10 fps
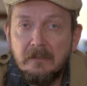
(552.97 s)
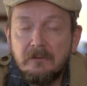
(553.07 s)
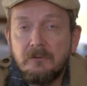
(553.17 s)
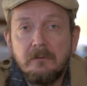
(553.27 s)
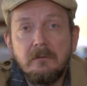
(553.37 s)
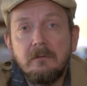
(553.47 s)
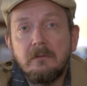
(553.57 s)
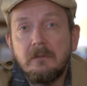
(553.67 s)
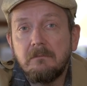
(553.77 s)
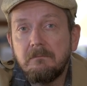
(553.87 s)

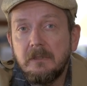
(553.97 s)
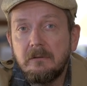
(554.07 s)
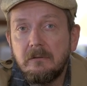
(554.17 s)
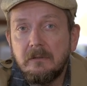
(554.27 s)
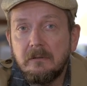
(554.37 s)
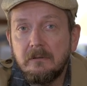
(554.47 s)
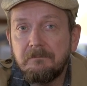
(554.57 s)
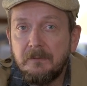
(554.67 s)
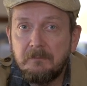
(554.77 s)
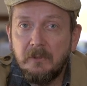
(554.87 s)
So I took a
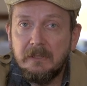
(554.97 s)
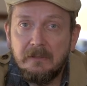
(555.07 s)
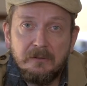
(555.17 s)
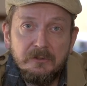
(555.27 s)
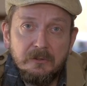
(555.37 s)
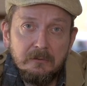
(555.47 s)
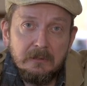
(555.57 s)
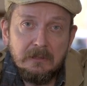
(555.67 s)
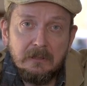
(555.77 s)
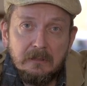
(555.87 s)
break in the
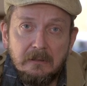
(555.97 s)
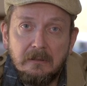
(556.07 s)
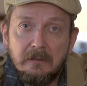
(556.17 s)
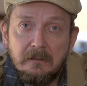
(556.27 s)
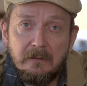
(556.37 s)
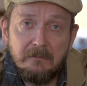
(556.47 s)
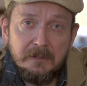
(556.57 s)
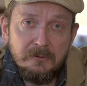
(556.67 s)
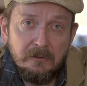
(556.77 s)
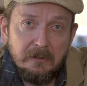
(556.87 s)
shooting, and
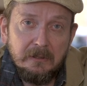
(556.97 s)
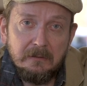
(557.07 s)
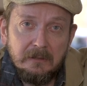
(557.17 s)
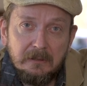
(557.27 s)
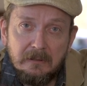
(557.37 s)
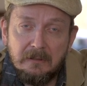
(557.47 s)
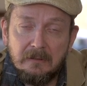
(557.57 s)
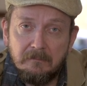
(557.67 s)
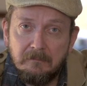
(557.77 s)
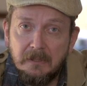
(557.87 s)
eventually
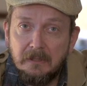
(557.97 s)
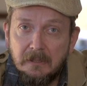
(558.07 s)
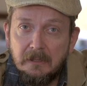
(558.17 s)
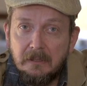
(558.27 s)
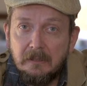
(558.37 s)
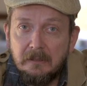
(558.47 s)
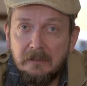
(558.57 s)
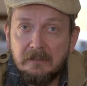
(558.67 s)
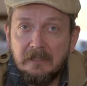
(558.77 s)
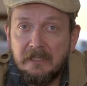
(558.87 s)

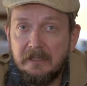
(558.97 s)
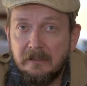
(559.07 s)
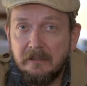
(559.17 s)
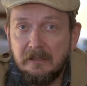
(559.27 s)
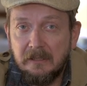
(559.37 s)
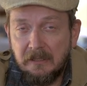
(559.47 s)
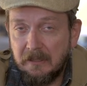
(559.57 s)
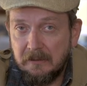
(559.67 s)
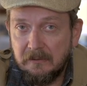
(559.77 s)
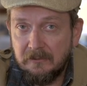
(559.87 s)
it cleared
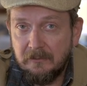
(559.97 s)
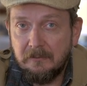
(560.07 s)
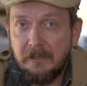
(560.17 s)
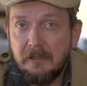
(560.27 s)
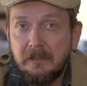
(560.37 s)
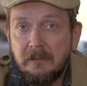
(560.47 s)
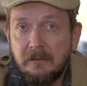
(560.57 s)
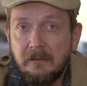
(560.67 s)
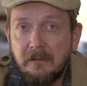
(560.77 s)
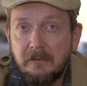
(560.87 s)
again, so I
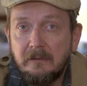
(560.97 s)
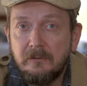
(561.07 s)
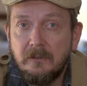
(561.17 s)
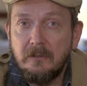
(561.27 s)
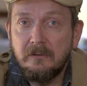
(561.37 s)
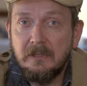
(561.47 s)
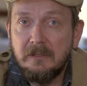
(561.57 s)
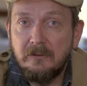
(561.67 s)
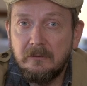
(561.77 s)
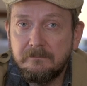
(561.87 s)
could
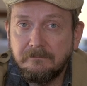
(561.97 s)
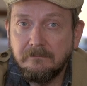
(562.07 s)
continue.